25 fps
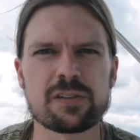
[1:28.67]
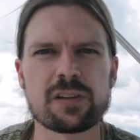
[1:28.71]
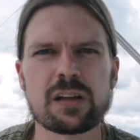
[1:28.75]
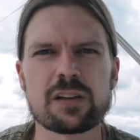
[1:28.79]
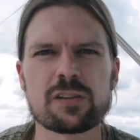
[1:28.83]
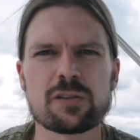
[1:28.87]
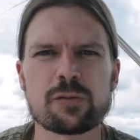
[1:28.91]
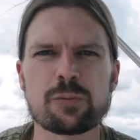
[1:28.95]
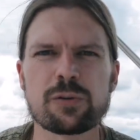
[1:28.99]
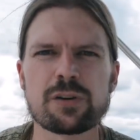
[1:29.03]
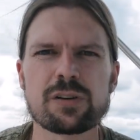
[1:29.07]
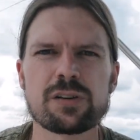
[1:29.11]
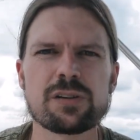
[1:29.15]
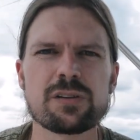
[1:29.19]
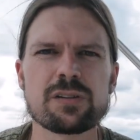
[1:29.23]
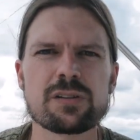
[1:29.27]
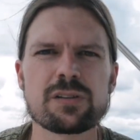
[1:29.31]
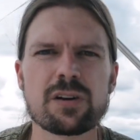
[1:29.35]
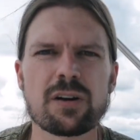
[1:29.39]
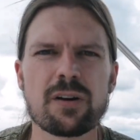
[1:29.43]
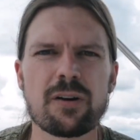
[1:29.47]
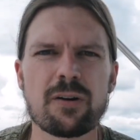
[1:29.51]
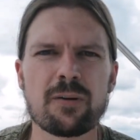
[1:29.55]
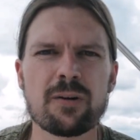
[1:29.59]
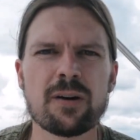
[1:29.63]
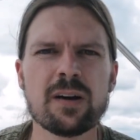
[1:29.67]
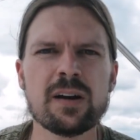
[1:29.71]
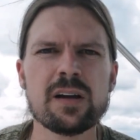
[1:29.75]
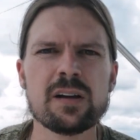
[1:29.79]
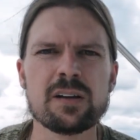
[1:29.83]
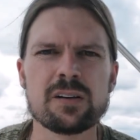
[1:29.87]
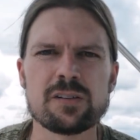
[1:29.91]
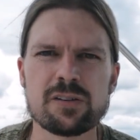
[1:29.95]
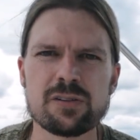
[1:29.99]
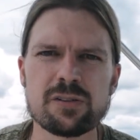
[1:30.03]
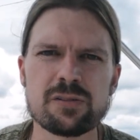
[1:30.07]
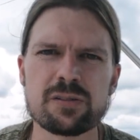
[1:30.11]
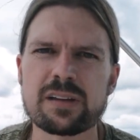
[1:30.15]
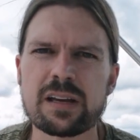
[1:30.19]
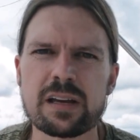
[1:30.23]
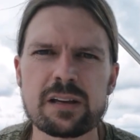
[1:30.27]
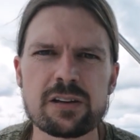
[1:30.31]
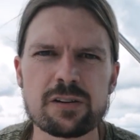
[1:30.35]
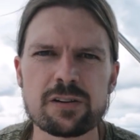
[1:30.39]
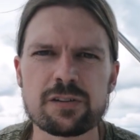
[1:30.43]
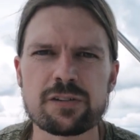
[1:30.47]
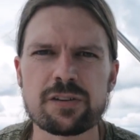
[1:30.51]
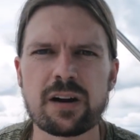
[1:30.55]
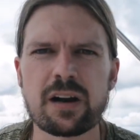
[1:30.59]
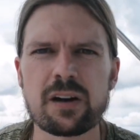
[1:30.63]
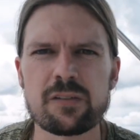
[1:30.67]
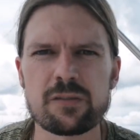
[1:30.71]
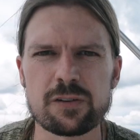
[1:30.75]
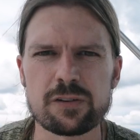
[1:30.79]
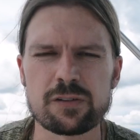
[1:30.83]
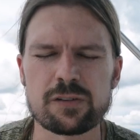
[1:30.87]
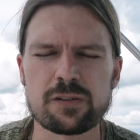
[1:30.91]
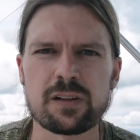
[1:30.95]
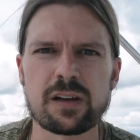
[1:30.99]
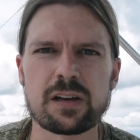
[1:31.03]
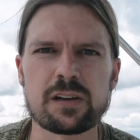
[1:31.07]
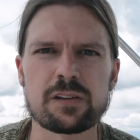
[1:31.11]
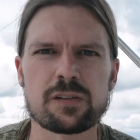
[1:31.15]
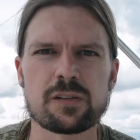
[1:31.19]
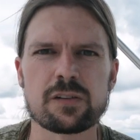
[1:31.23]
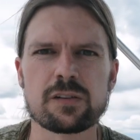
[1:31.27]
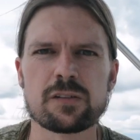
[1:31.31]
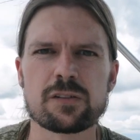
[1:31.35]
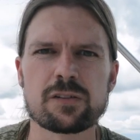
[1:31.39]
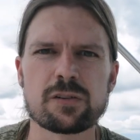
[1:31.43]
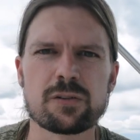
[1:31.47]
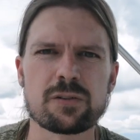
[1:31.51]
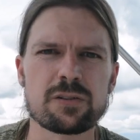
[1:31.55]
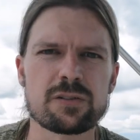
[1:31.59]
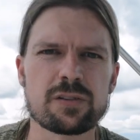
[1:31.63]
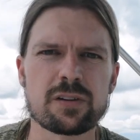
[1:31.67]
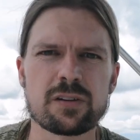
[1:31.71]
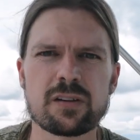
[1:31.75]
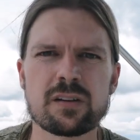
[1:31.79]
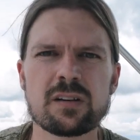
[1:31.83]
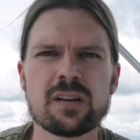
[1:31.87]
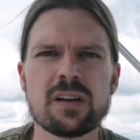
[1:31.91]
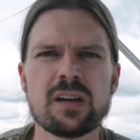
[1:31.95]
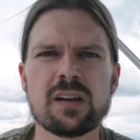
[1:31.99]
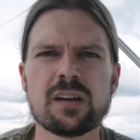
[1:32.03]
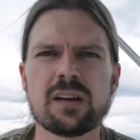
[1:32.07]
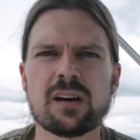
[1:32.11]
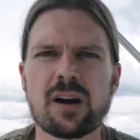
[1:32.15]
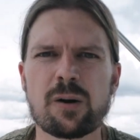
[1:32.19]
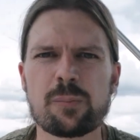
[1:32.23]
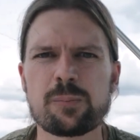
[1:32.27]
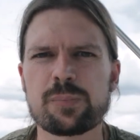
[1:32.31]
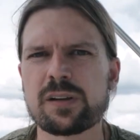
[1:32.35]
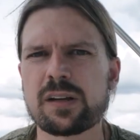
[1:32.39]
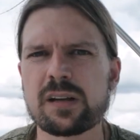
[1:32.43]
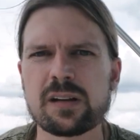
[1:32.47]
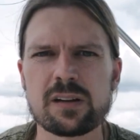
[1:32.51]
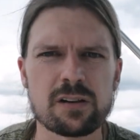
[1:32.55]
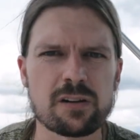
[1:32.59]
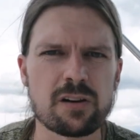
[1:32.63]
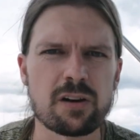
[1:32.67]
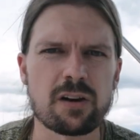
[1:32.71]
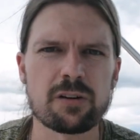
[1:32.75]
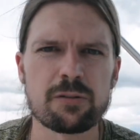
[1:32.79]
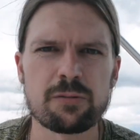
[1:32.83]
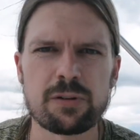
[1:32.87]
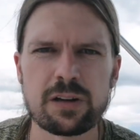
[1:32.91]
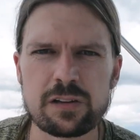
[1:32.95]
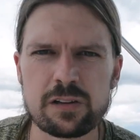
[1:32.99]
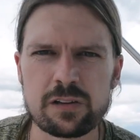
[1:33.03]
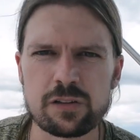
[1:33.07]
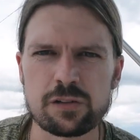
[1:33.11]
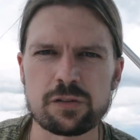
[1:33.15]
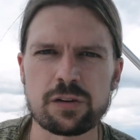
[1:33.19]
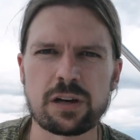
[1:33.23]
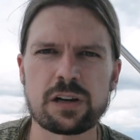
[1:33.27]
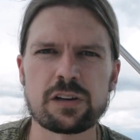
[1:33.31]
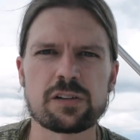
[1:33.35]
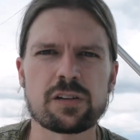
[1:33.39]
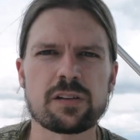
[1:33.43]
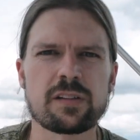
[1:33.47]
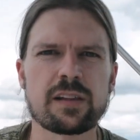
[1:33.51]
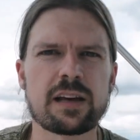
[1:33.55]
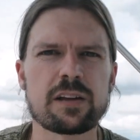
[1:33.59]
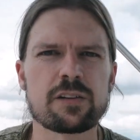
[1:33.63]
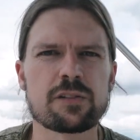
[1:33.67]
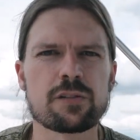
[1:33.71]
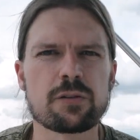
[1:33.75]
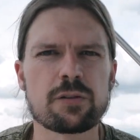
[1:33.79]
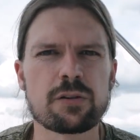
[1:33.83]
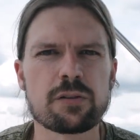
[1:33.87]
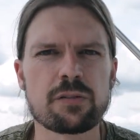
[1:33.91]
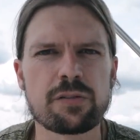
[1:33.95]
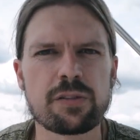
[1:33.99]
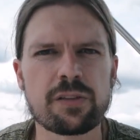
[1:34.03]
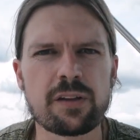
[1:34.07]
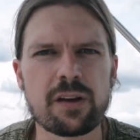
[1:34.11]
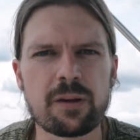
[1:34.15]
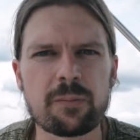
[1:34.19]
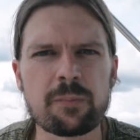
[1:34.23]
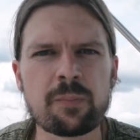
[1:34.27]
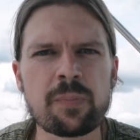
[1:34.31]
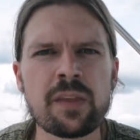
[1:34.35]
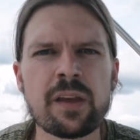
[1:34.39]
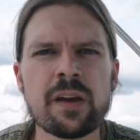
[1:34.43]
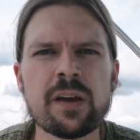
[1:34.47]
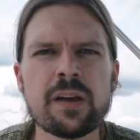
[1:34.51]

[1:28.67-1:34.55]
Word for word: That's where you go to get your driver's license or to update a car registration, that sort of thing.